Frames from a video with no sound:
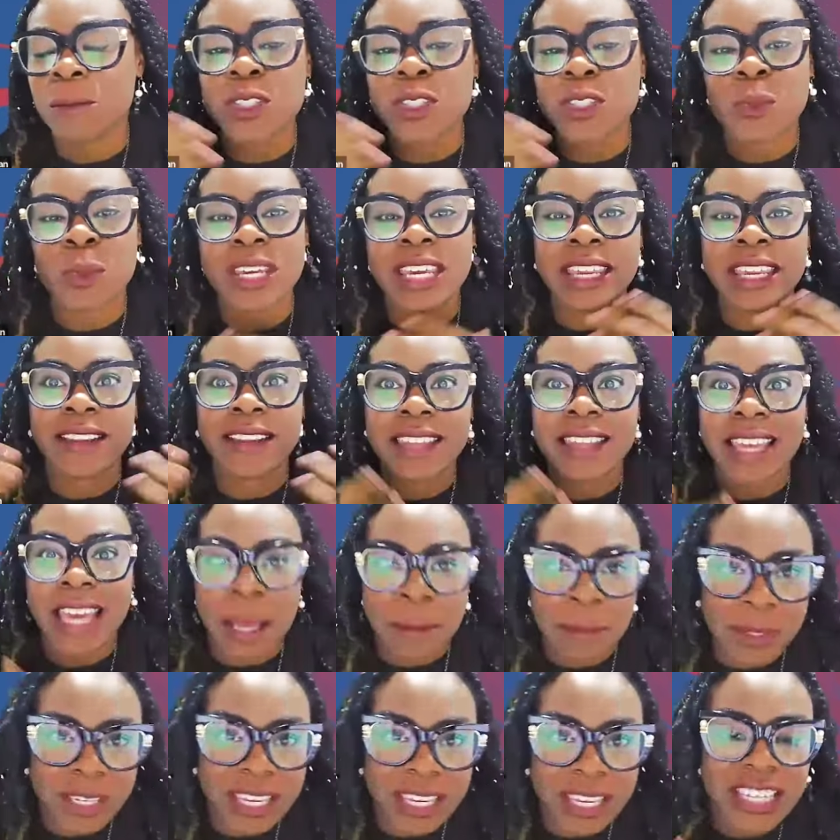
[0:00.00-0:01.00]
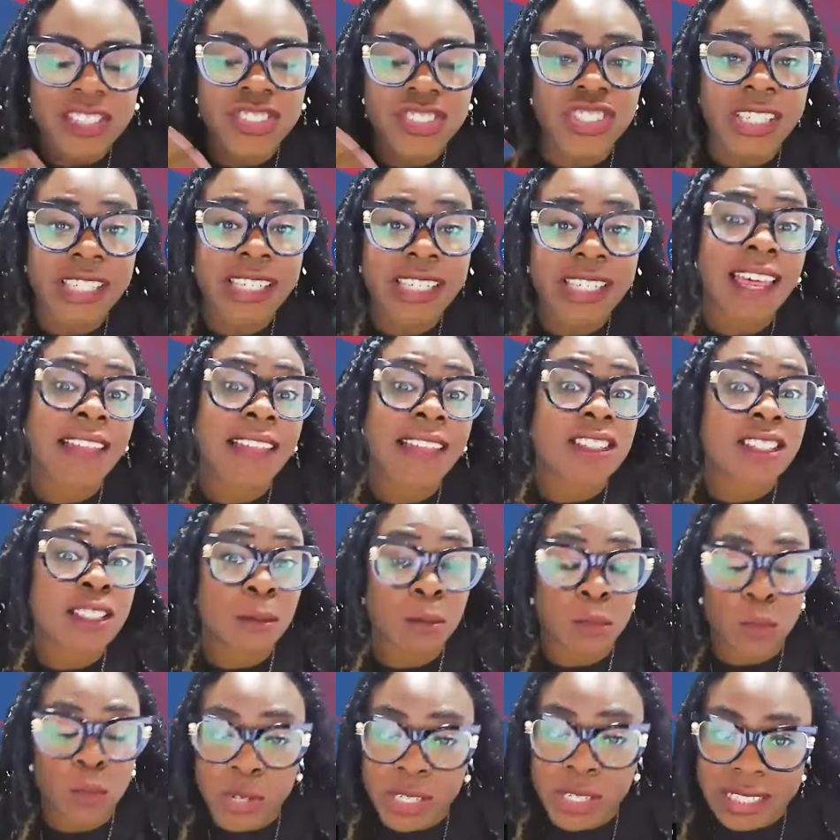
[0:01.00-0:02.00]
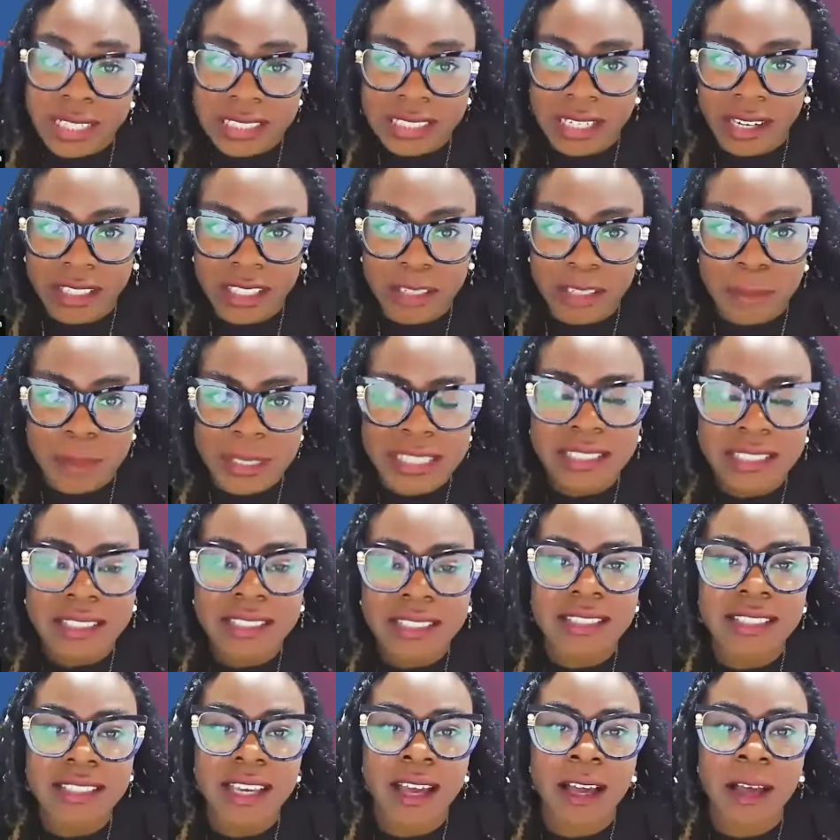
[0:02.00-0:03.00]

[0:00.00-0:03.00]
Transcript: between the application and the supporting documents.